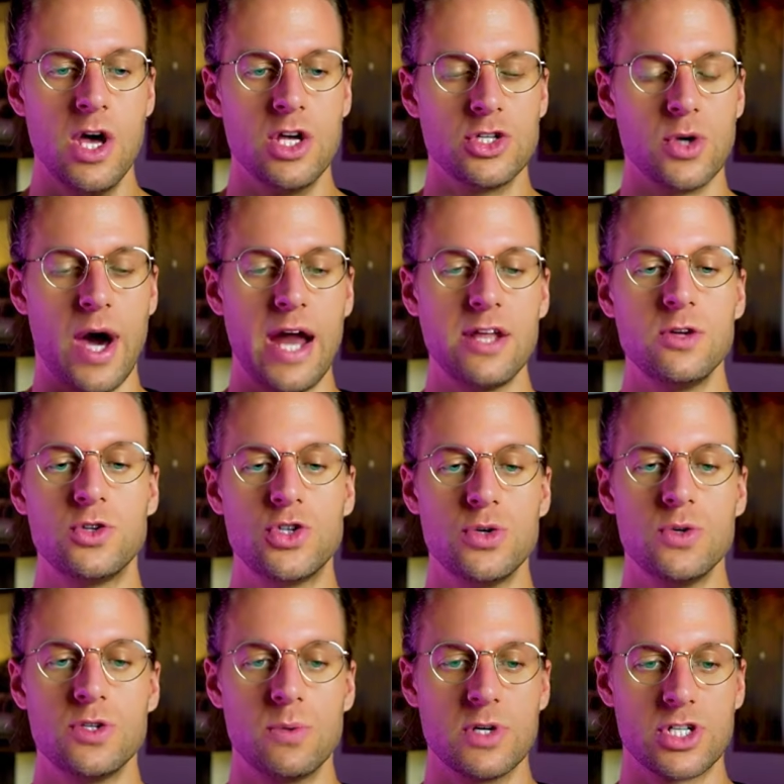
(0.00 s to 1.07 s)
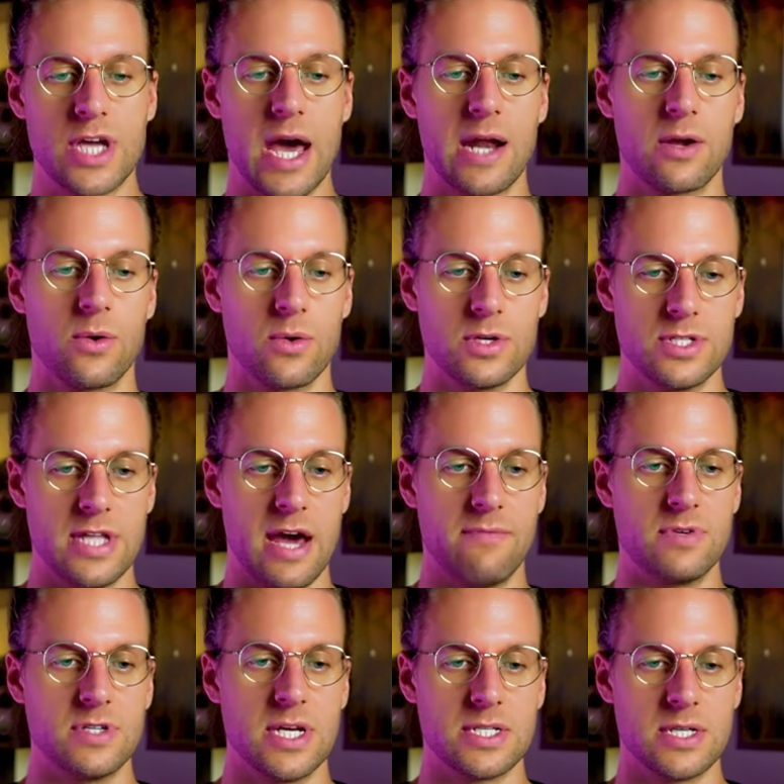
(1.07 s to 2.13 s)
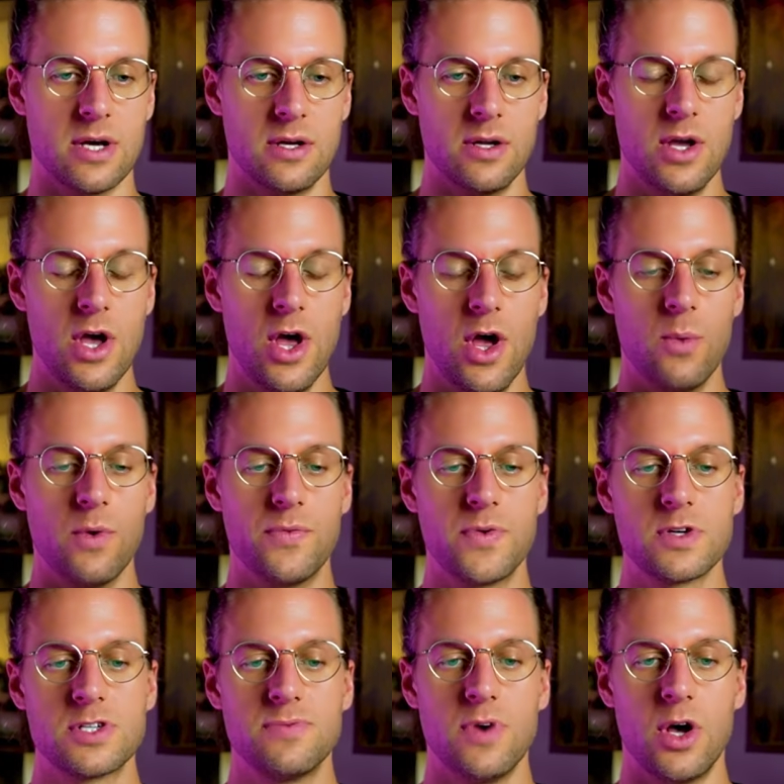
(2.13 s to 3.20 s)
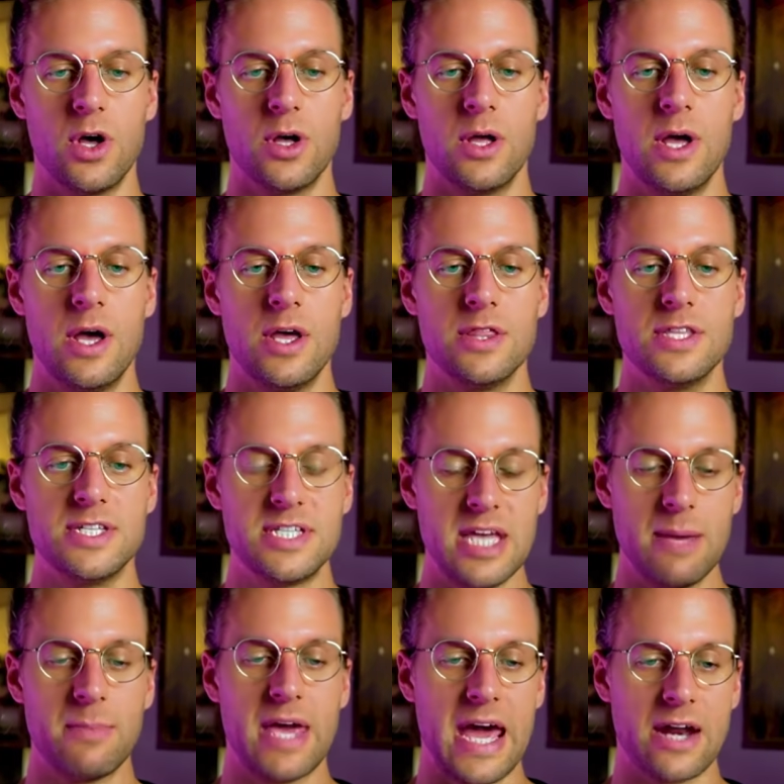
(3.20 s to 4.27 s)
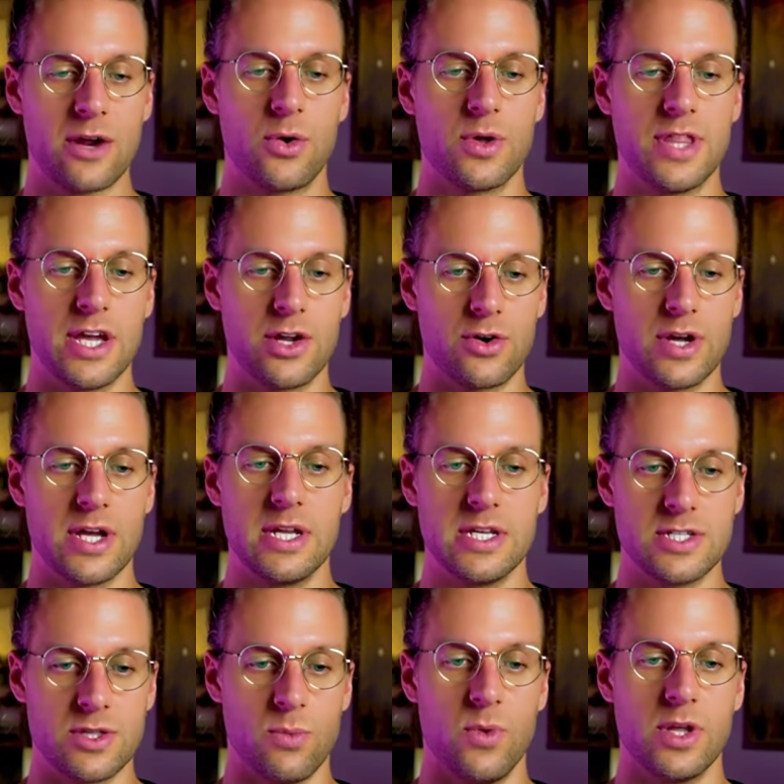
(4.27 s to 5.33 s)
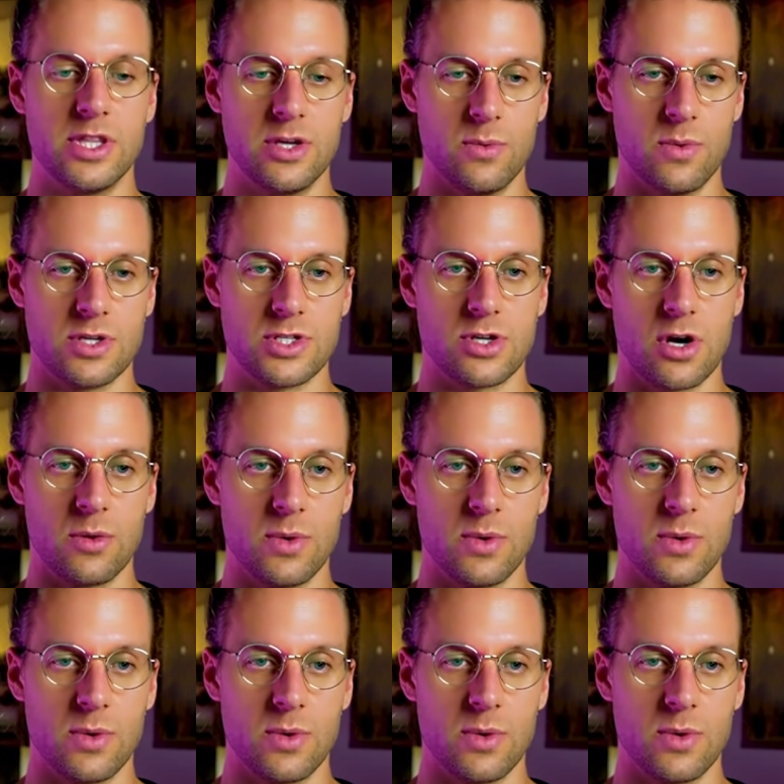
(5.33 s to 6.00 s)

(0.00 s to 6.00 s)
So how do you choose which categories to advertise on? Well, first of all, the same category that you're in is the one that you want to start